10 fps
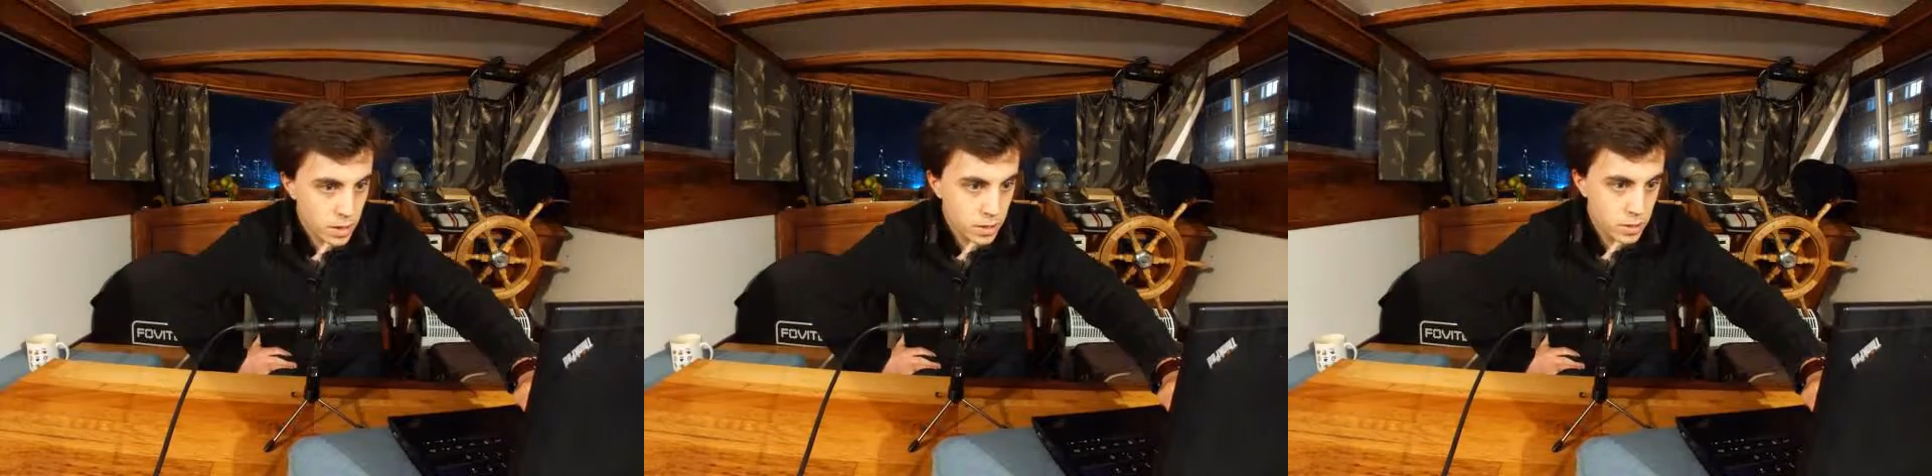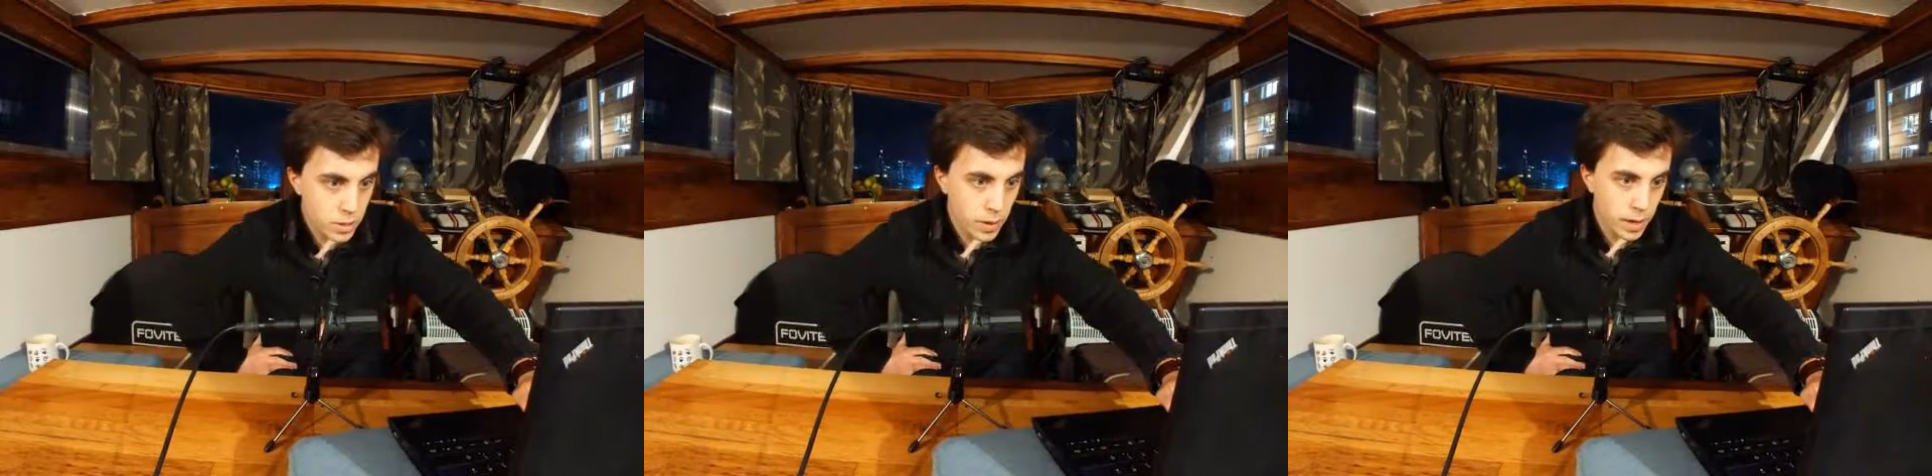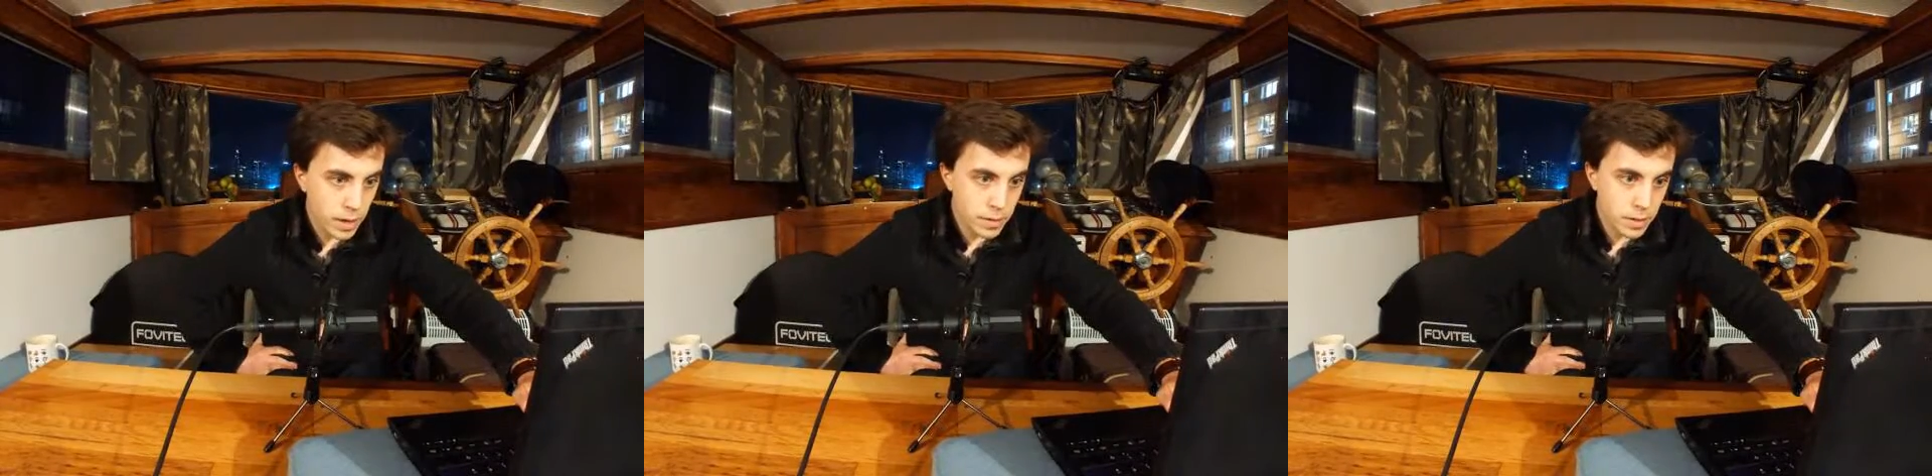So
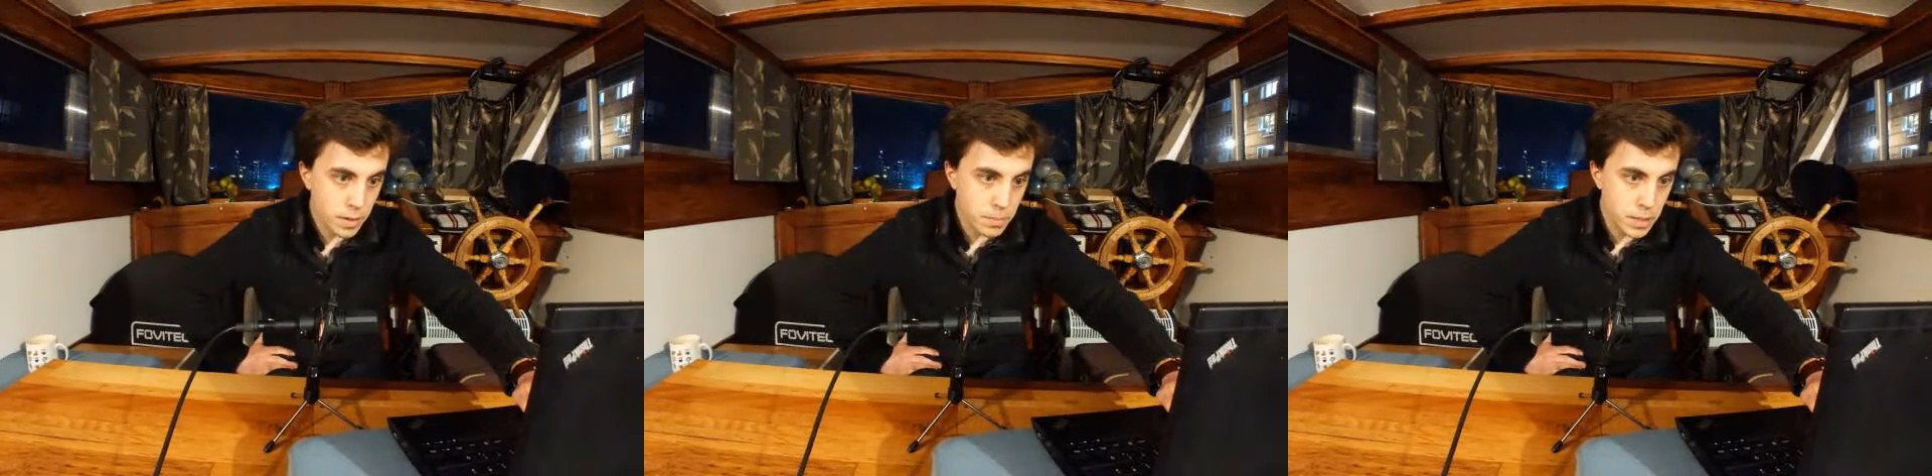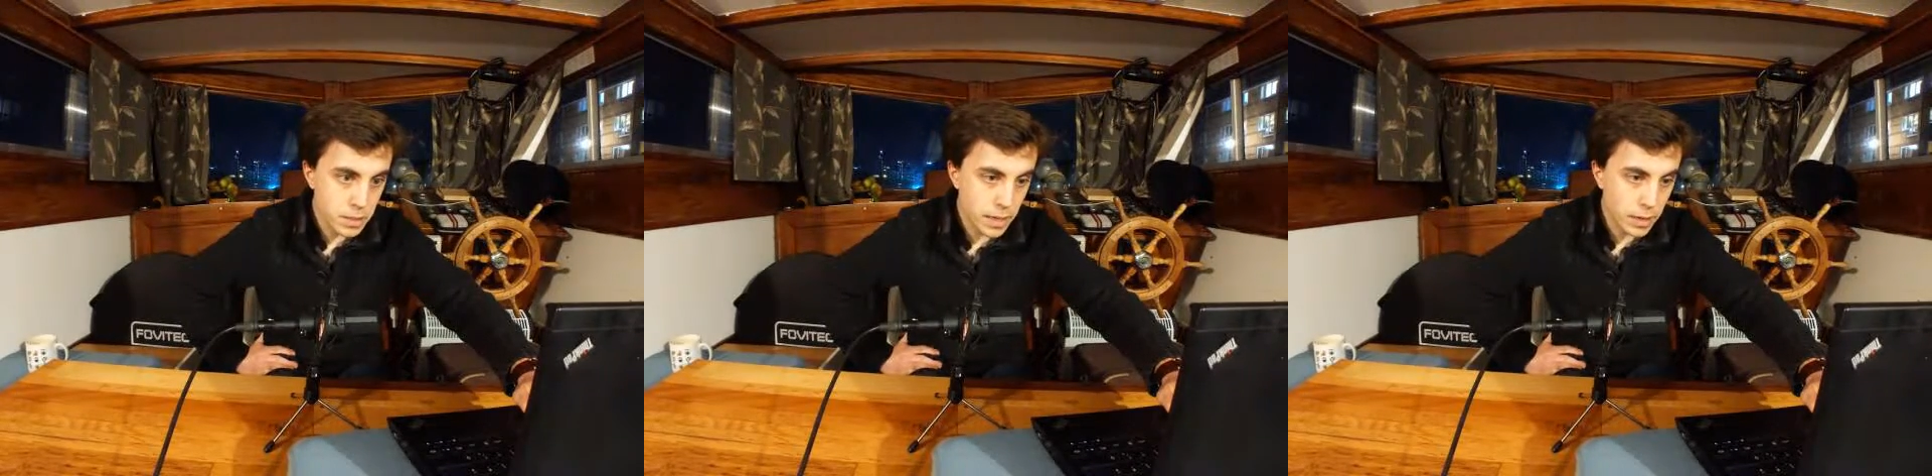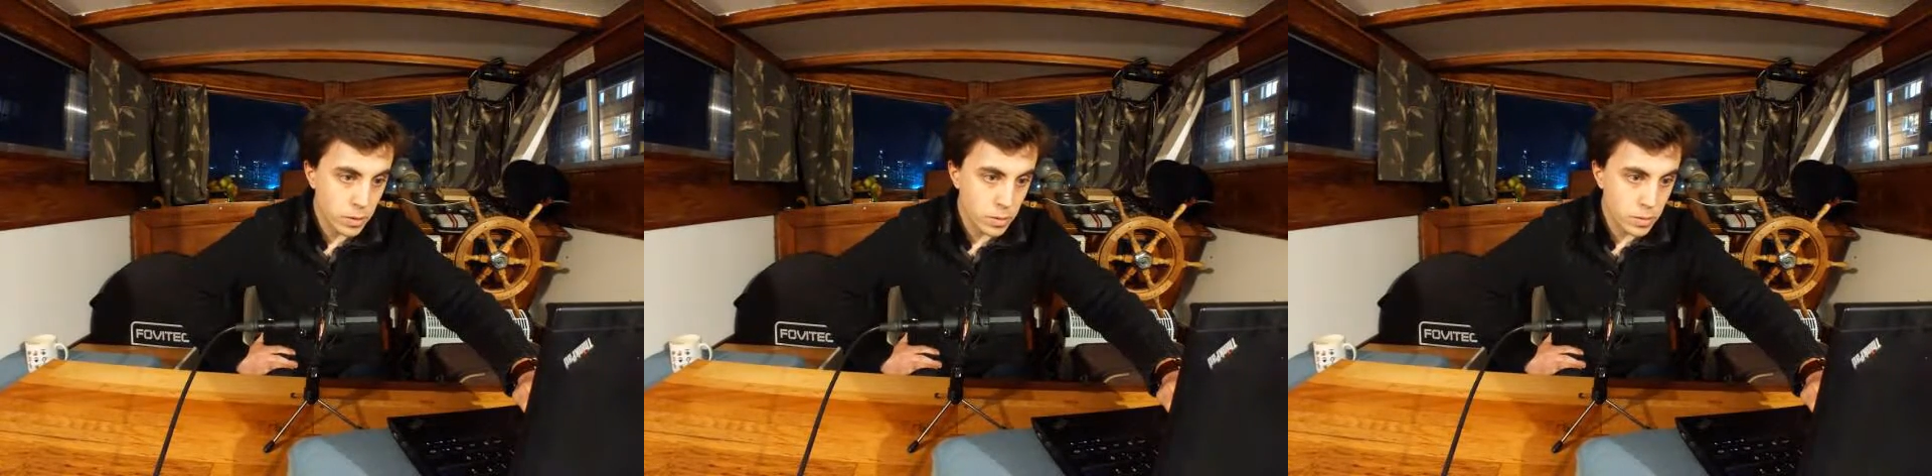either
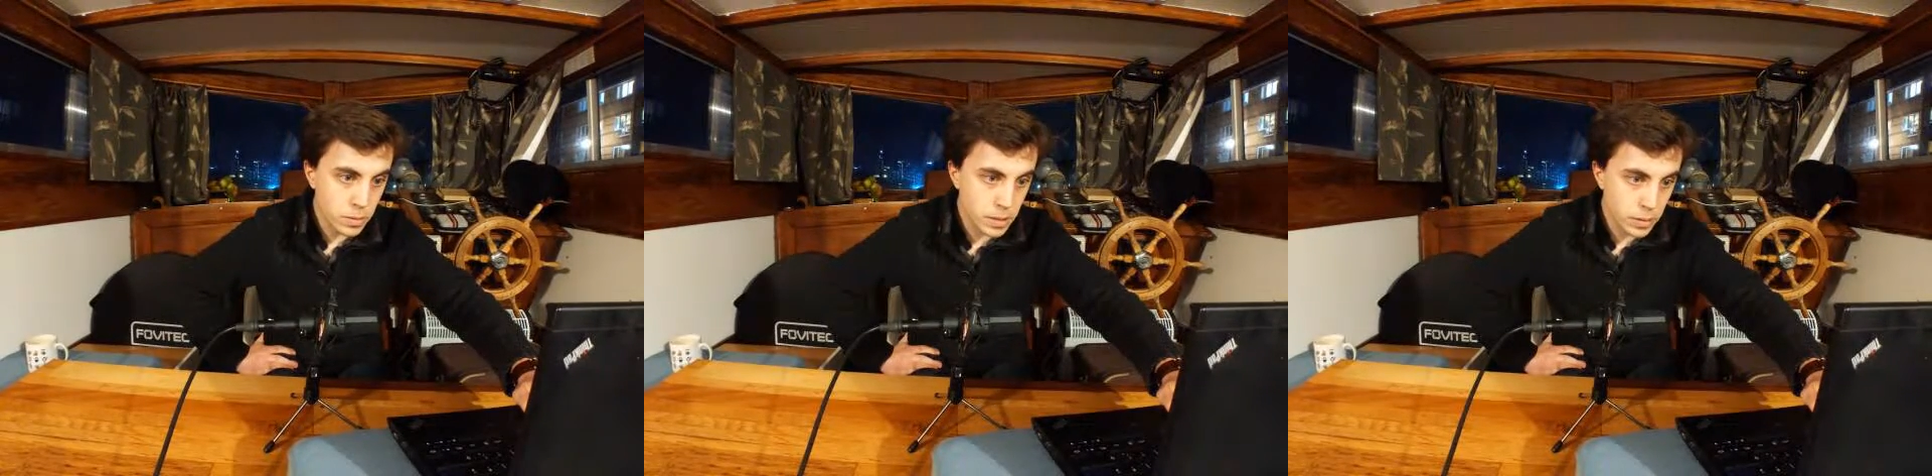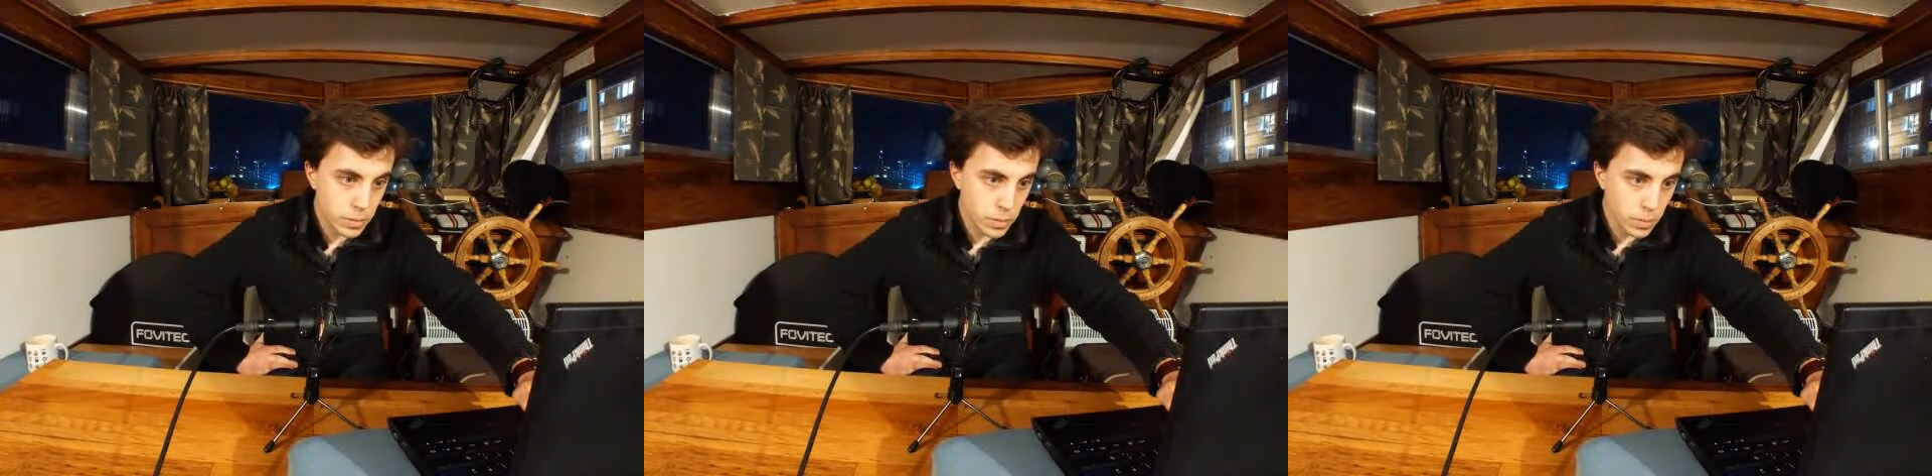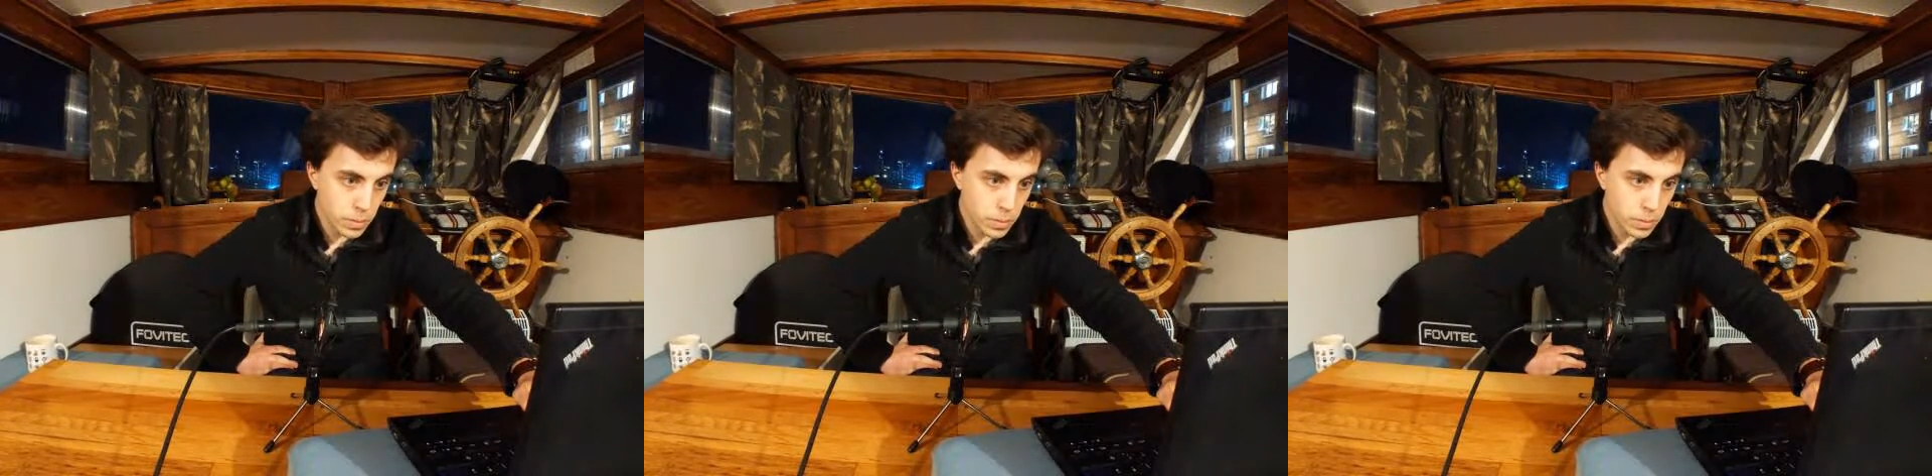Bizet or Gior.